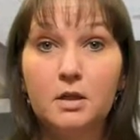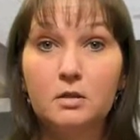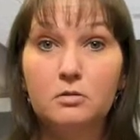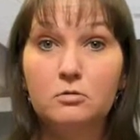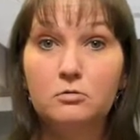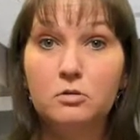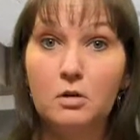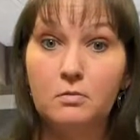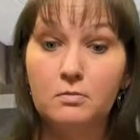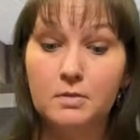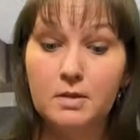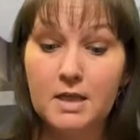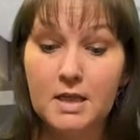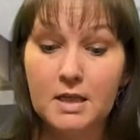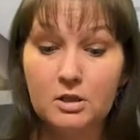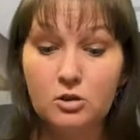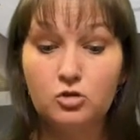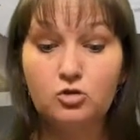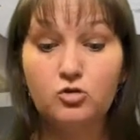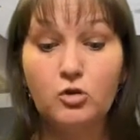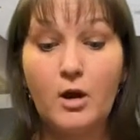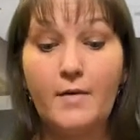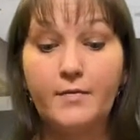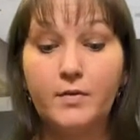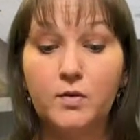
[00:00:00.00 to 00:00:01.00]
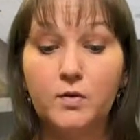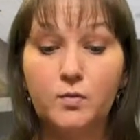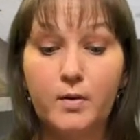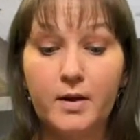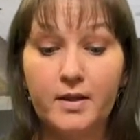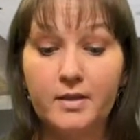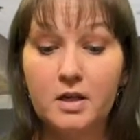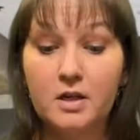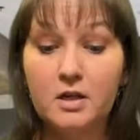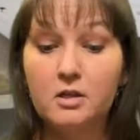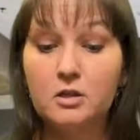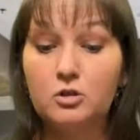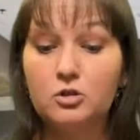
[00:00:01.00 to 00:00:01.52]
But maybe you don't
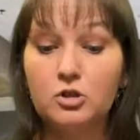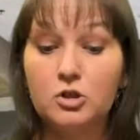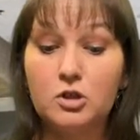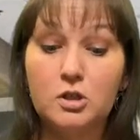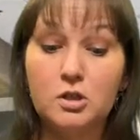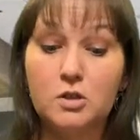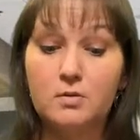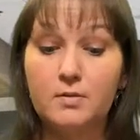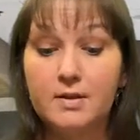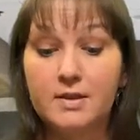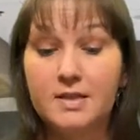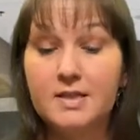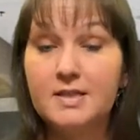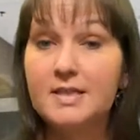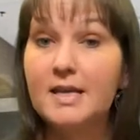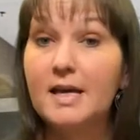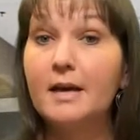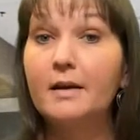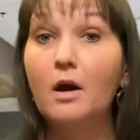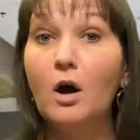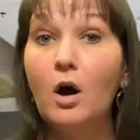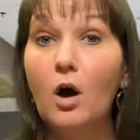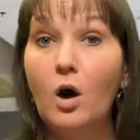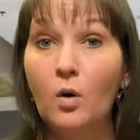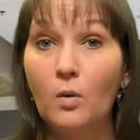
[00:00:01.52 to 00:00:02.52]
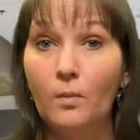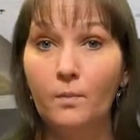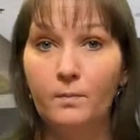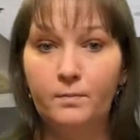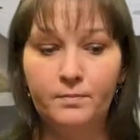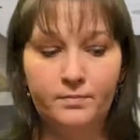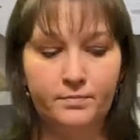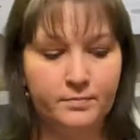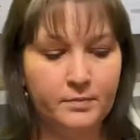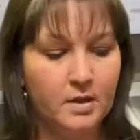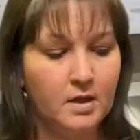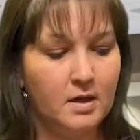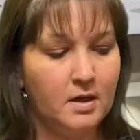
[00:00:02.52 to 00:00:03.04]
need to travel with it, you're just doing
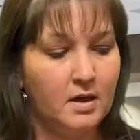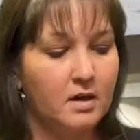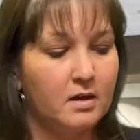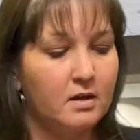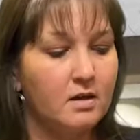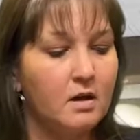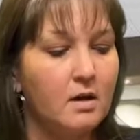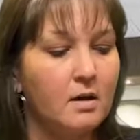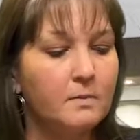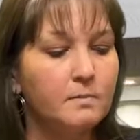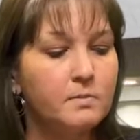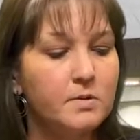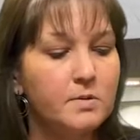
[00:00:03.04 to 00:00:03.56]
this at home.